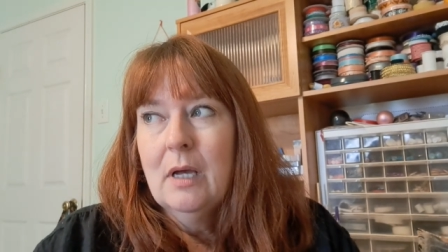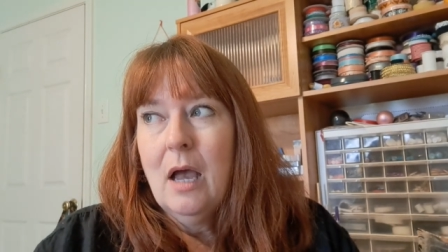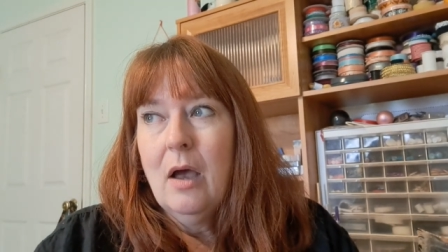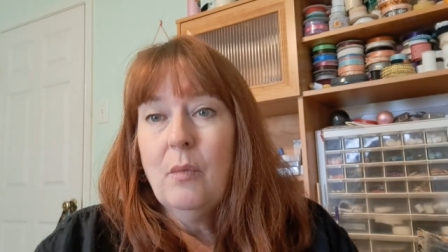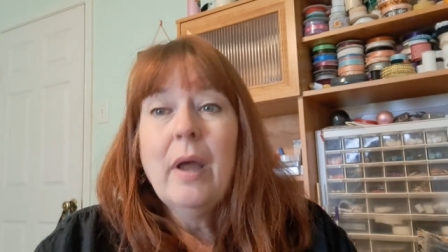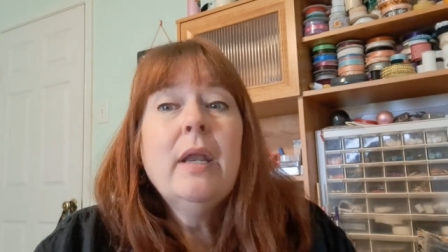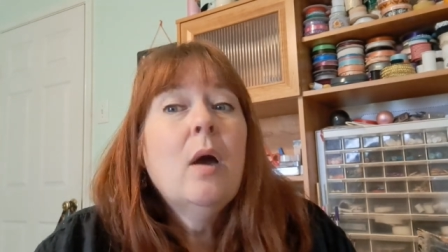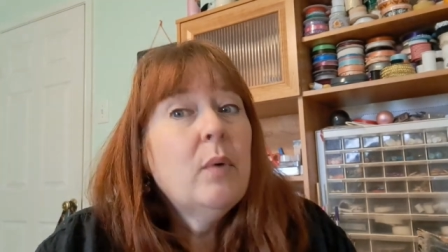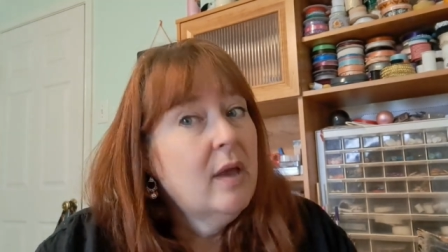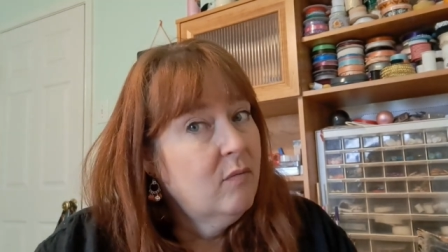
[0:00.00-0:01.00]
Uh, right
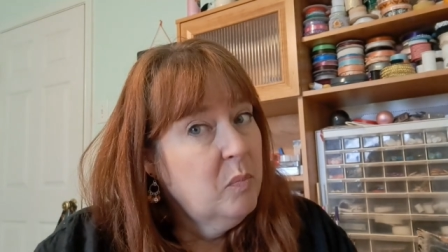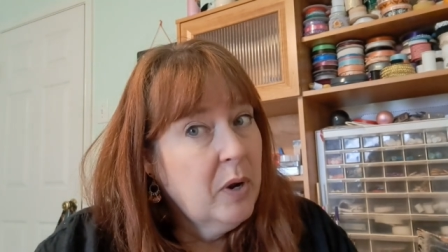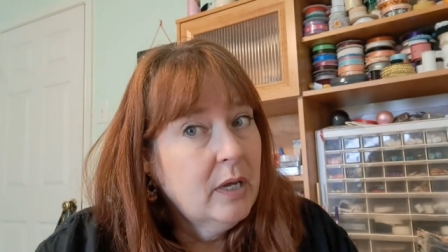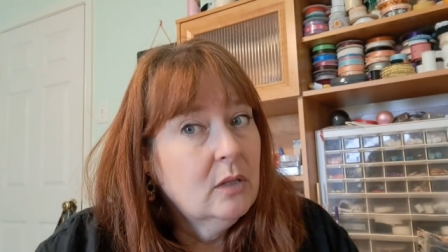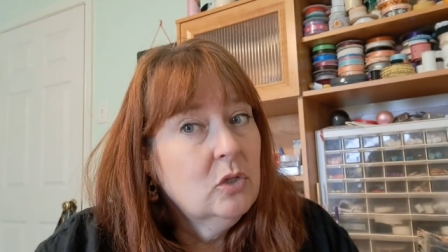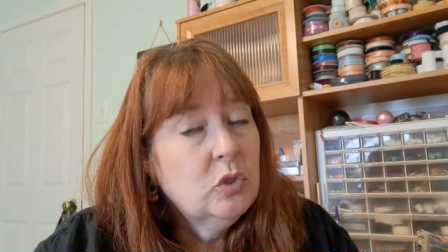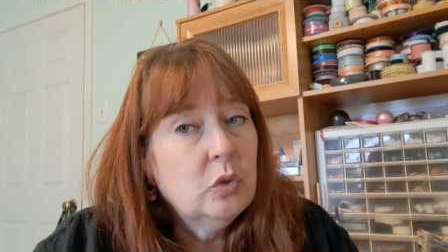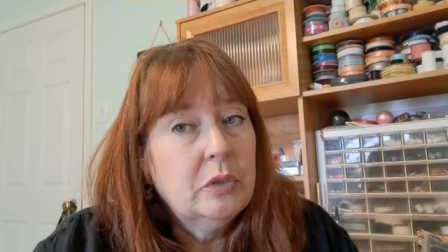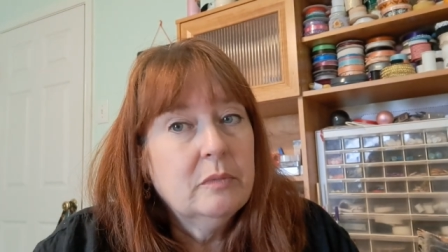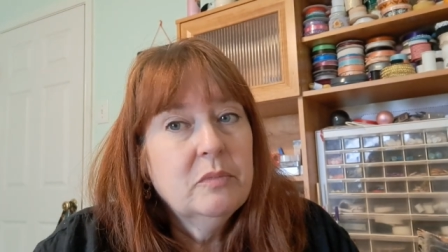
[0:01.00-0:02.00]
now we have a break in the
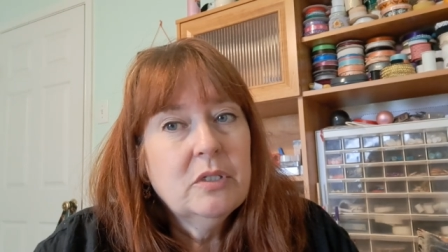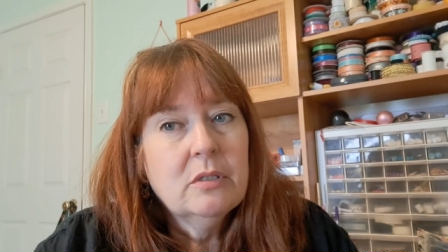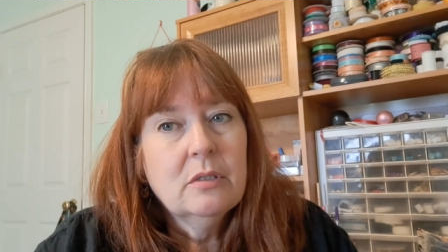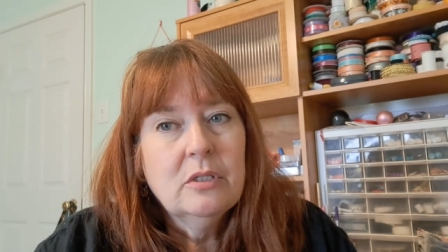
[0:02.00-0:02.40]
storms,